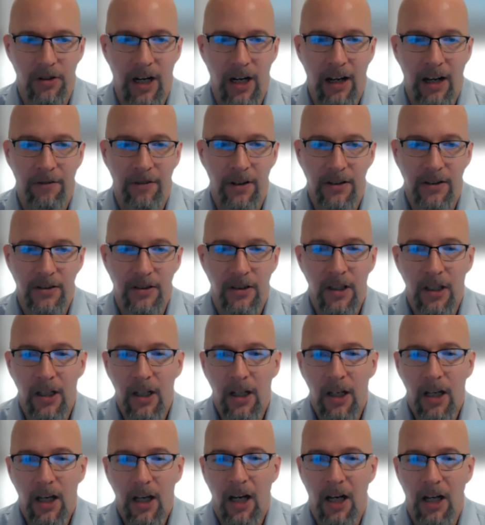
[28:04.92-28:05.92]
those graphics
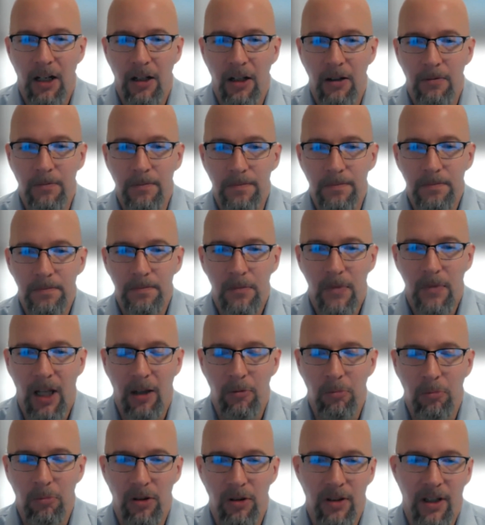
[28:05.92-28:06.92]

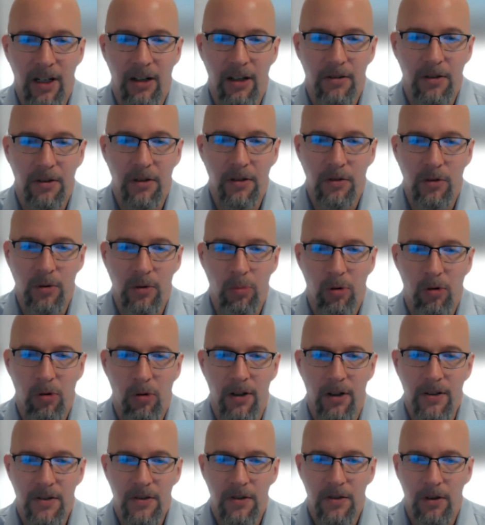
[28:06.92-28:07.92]
and building out those
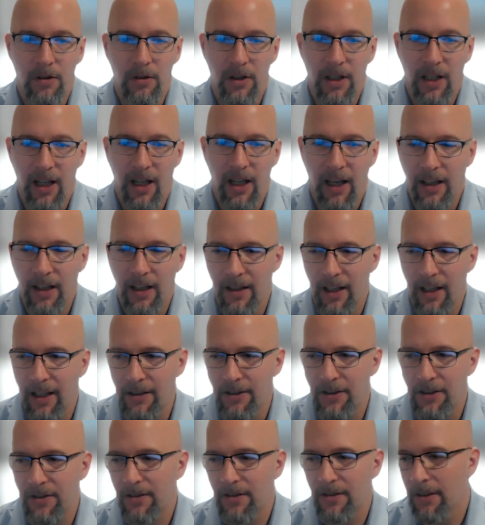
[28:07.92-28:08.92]
reports. So
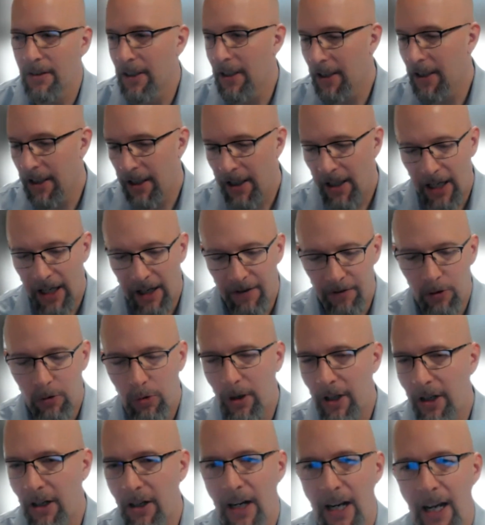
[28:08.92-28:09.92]
they just have
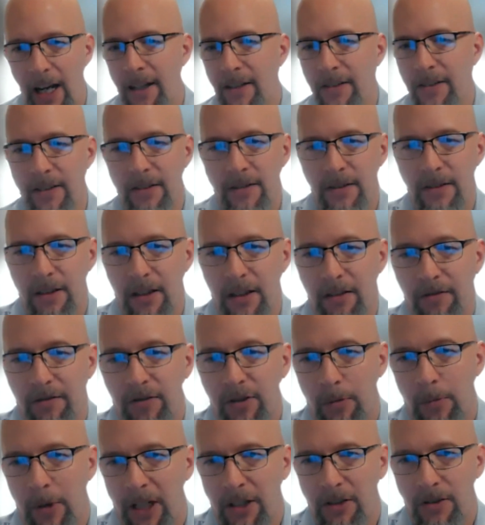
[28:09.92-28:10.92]
quicker access to the
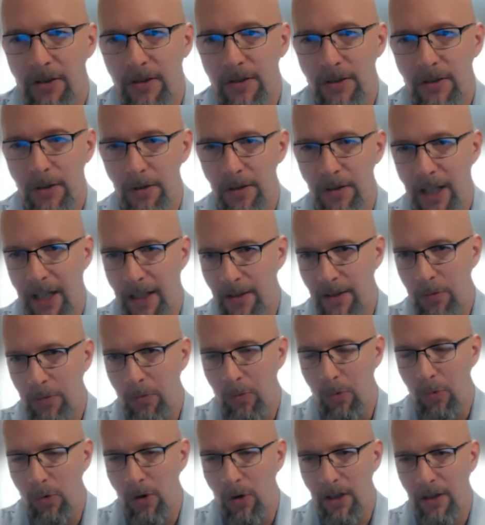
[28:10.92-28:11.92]
information. So that's
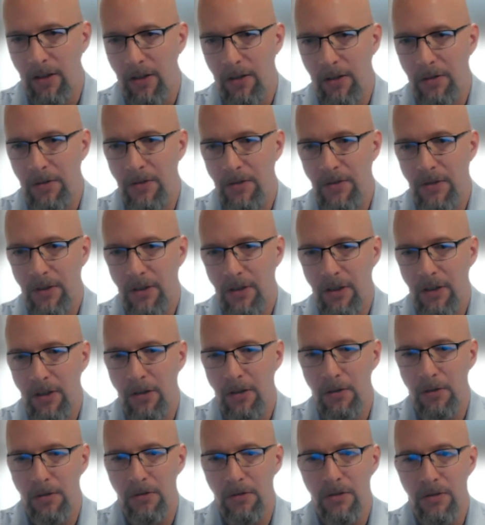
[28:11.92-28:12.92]
one of those
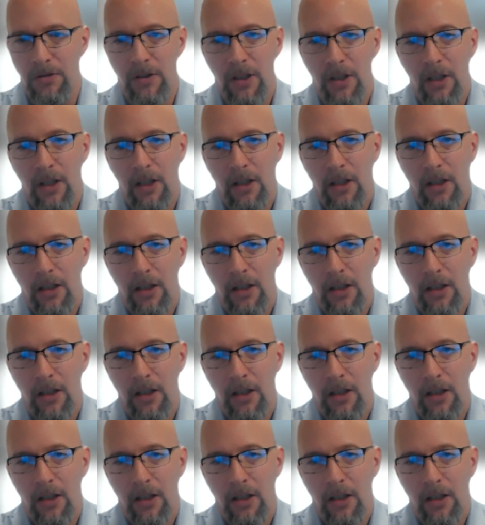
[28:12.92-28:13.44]
huge,